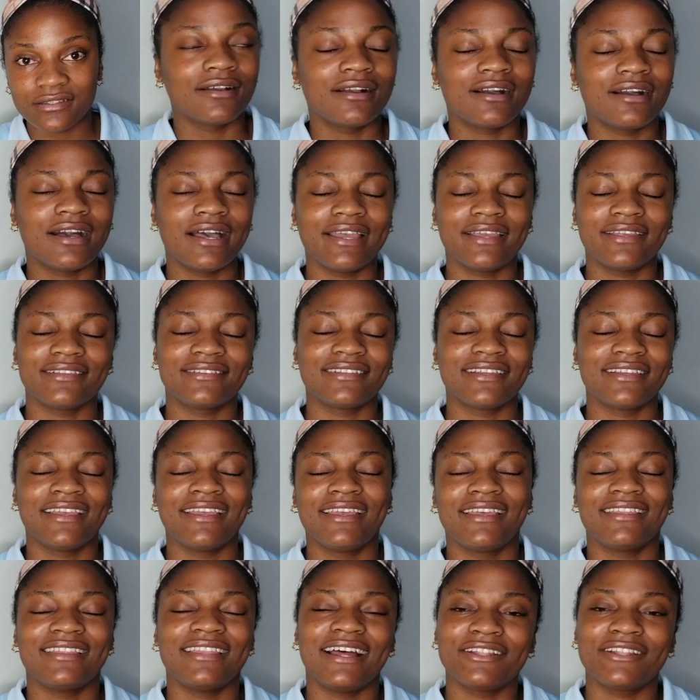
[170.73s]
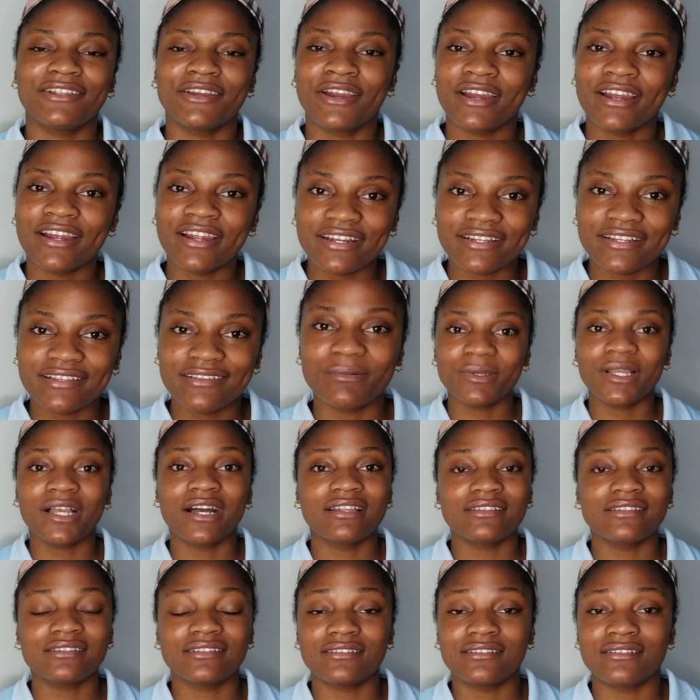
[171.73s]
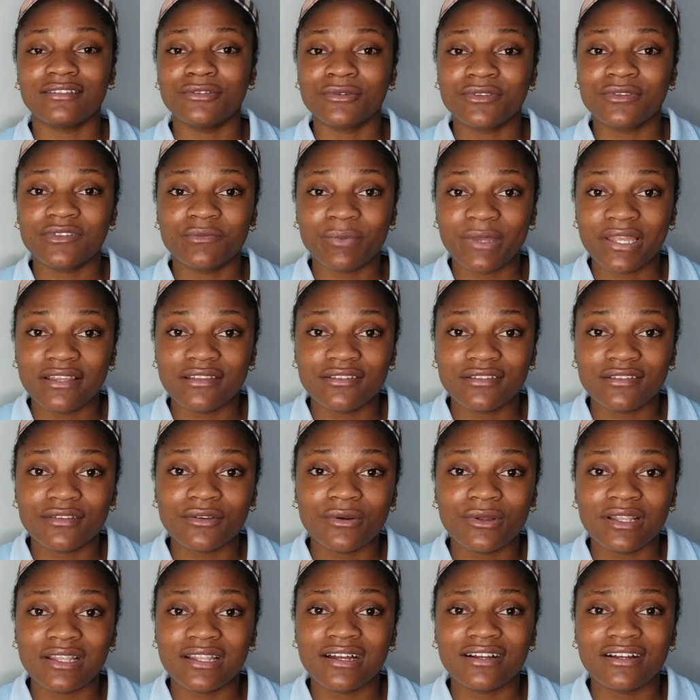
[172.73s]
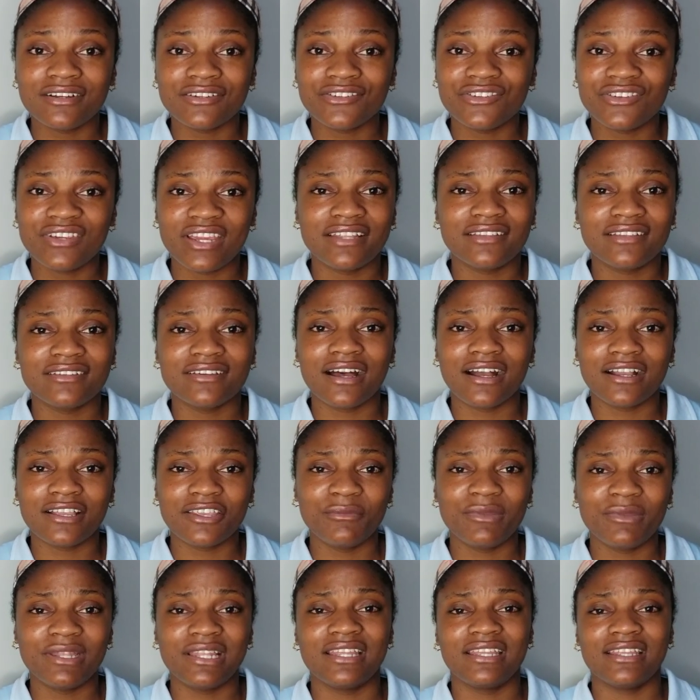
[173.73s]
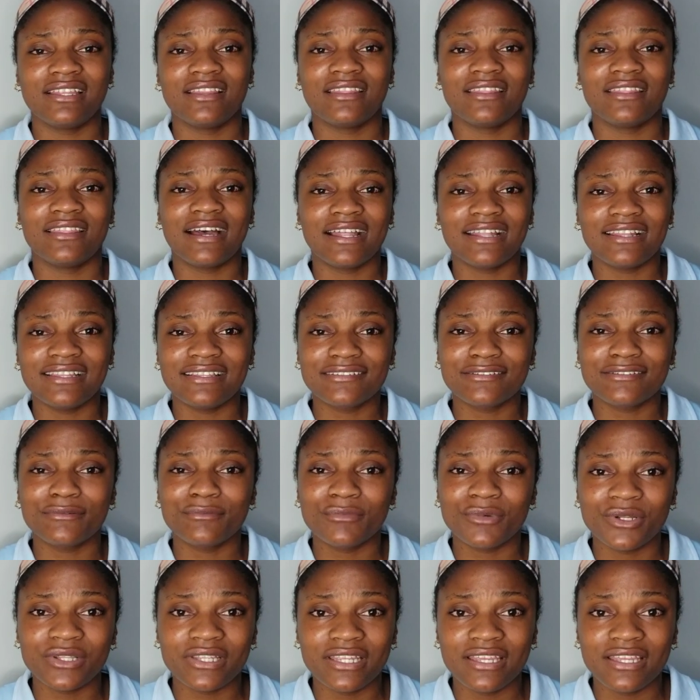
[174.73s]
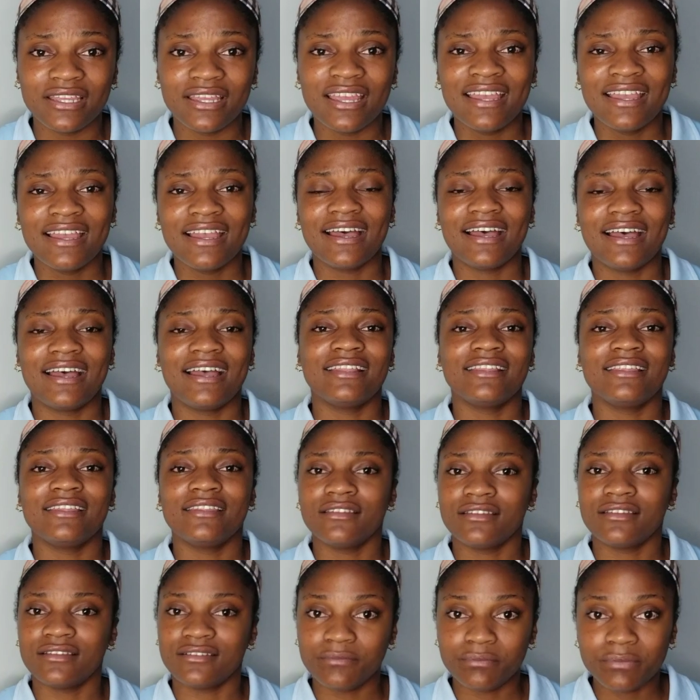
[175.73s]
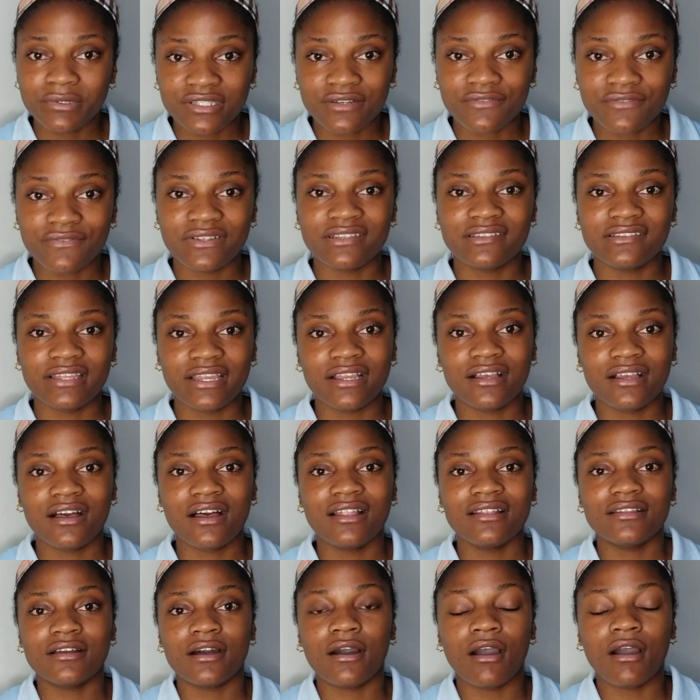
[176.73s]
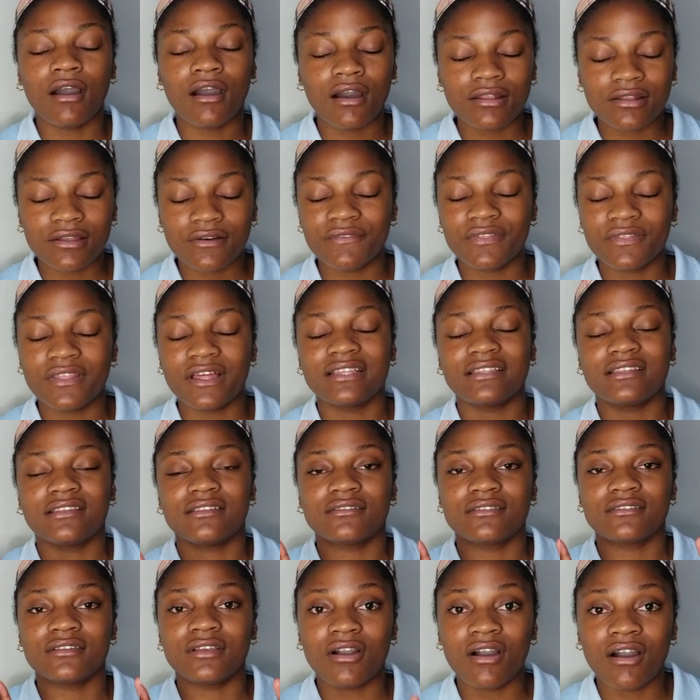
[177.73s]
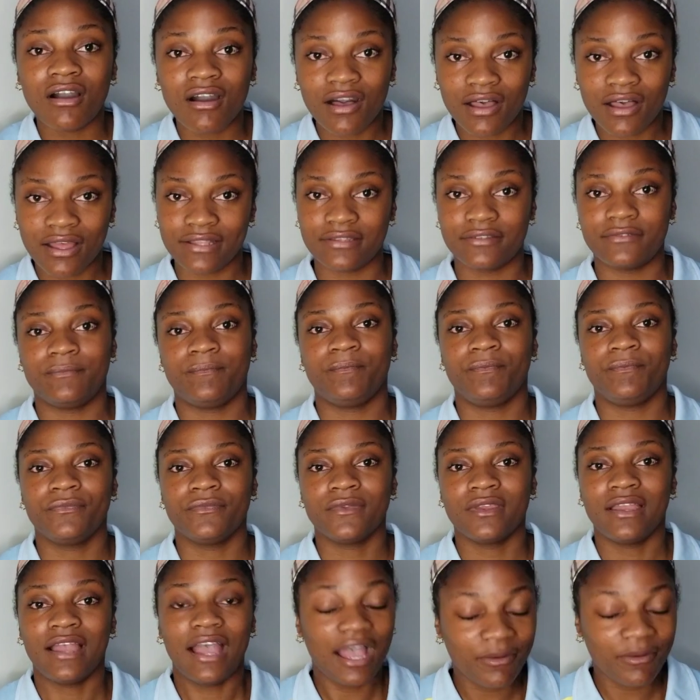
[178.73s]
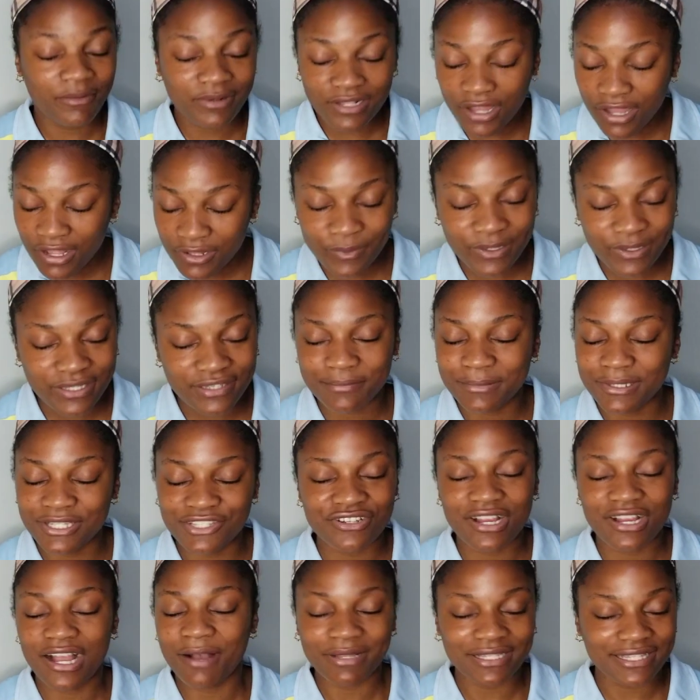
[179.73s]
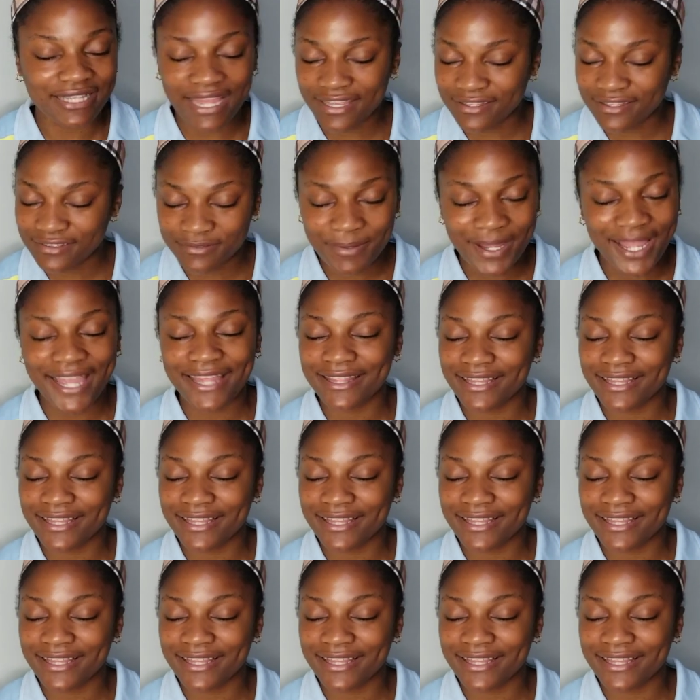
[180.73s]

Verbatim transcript: Guys, that hurts because it, you spend so long trying to accumulate that little money, and in the split of a second, all of that is gone. I will always be traumatized by